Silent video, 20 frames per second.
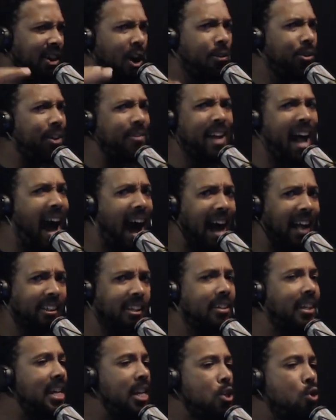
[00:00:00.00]
No, they're not.
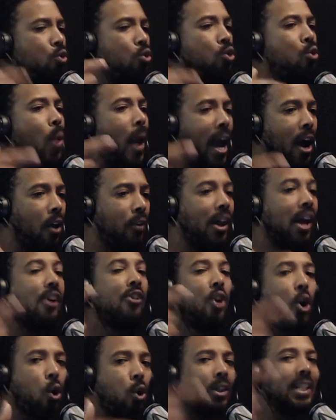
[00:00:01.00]
They're leading you to hell.
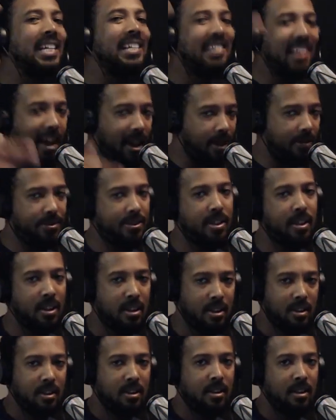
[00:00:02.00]
An early death
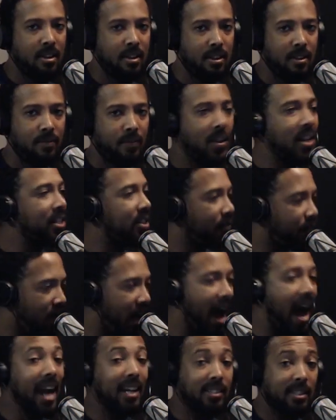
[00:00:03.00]
is a
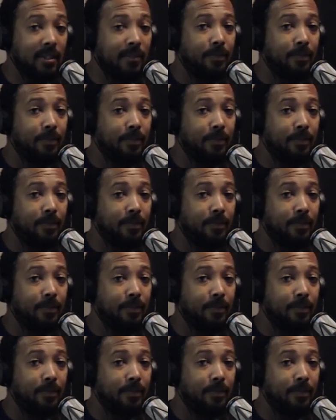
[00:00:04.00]
fact.